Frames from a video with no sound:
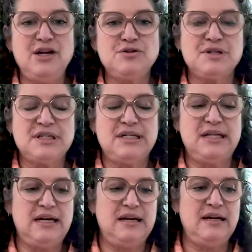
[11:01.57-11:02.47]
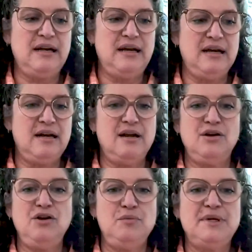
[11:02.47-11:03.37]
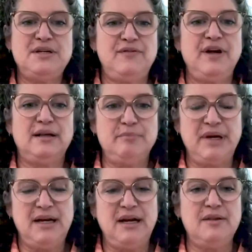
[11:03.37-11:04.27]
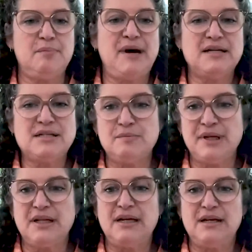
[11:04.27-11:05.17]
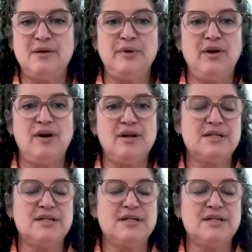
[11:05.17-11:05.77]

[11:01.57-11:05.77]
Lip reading: interested in human development and the possibility that we are,